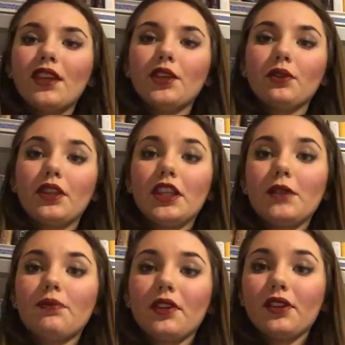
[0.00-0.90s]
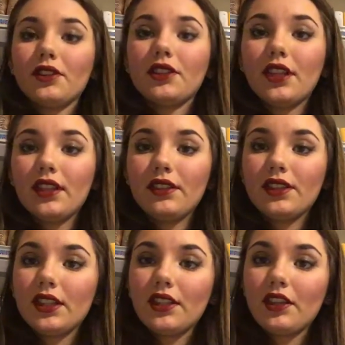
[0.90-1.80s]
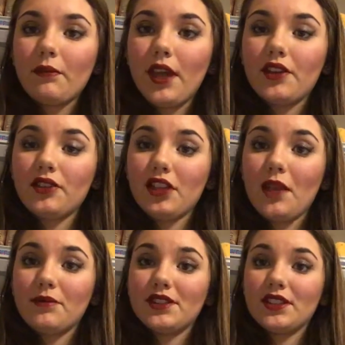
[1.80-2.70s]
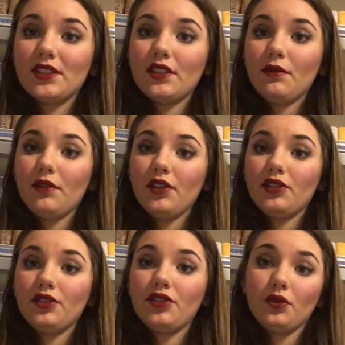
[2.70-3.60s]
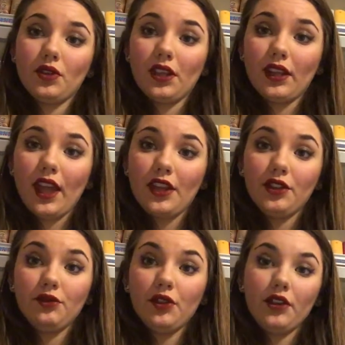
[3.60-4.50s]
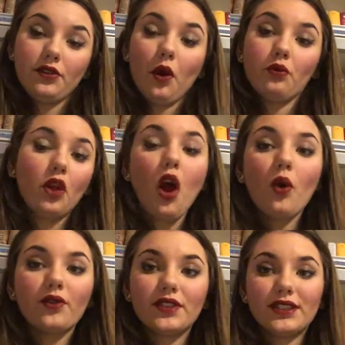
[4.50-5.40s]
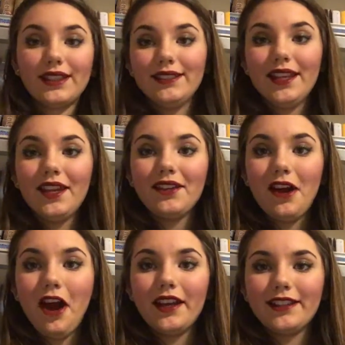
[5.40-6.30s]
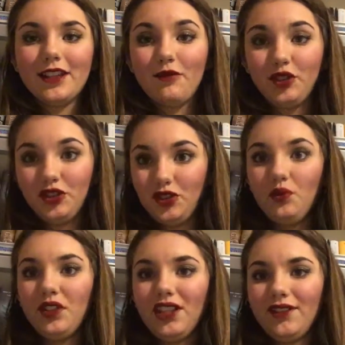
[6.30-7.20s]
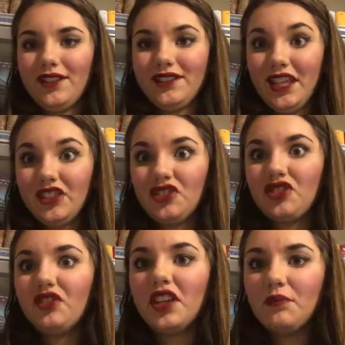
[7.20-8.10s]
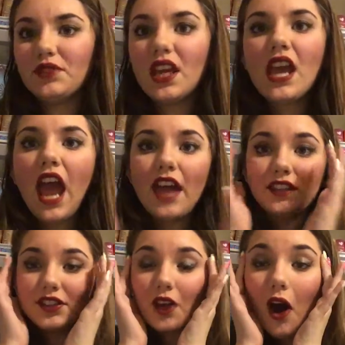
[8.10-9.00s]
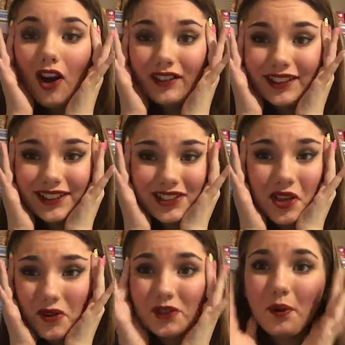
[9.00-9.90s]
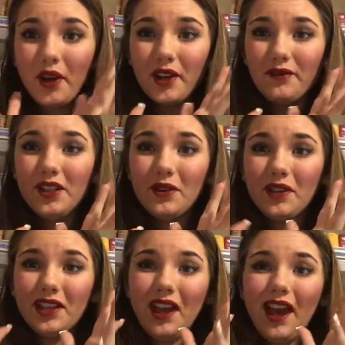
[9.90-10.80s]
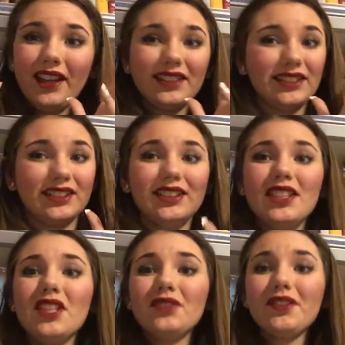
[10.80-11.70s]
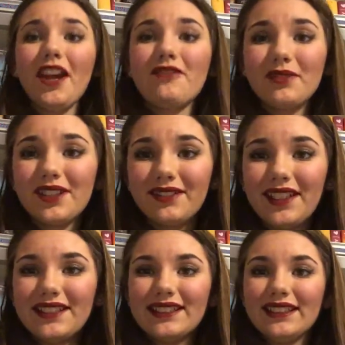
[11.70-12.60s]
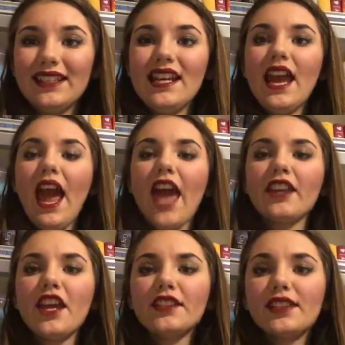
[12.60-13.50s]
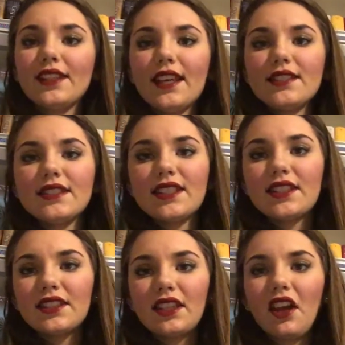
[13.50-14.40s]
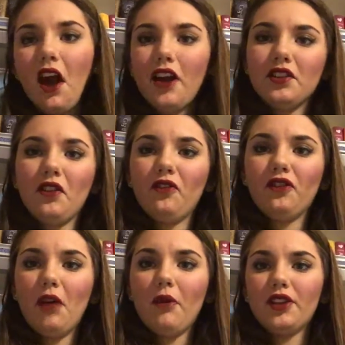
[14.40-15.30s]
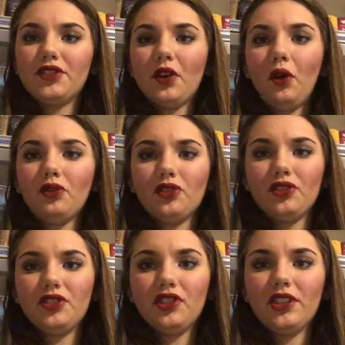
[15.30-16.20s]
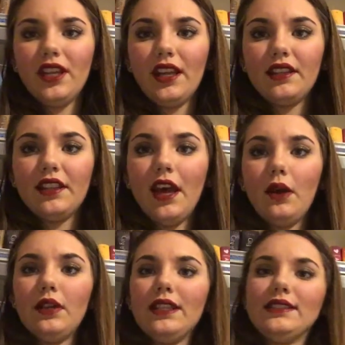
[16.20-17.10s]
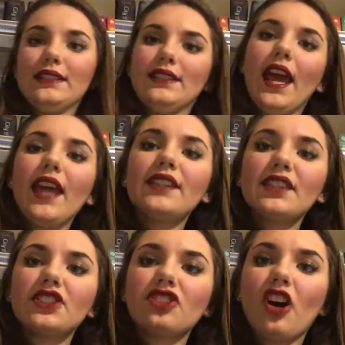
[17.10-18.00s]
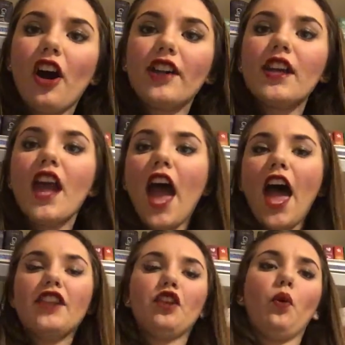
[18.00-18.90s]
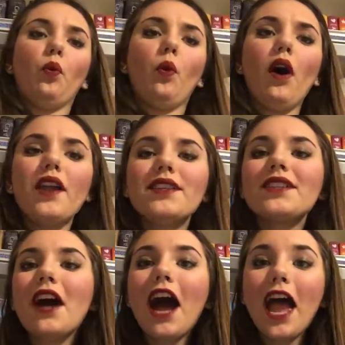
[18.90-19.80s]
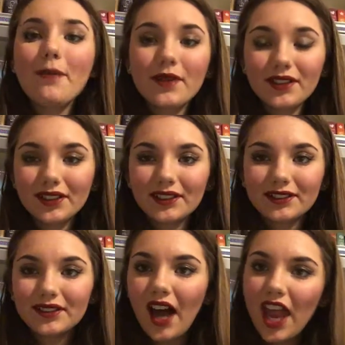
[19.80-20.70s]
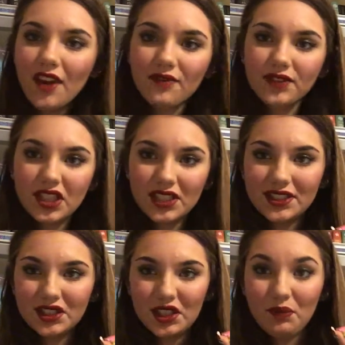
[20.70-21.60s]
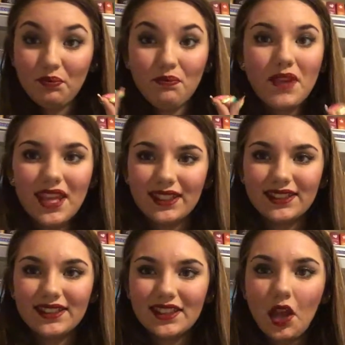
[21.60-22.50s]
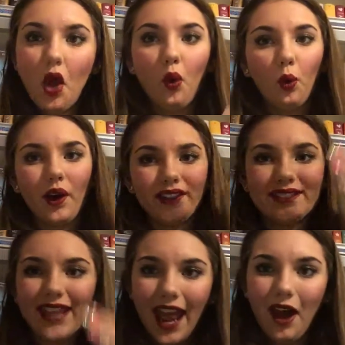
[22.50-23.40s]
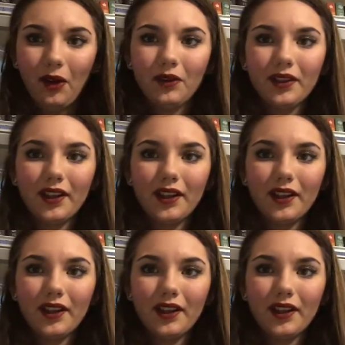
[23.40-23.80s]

you keep seeing Commander Jameson suiting, and you don't know if she's hit day or not, except for June hearing Day's screams. And this is all in June's point of view, and drives me crazy. And she gets this gun from a soldier she had taken down, and she takes a shot, and the one time in her life does she miss was now.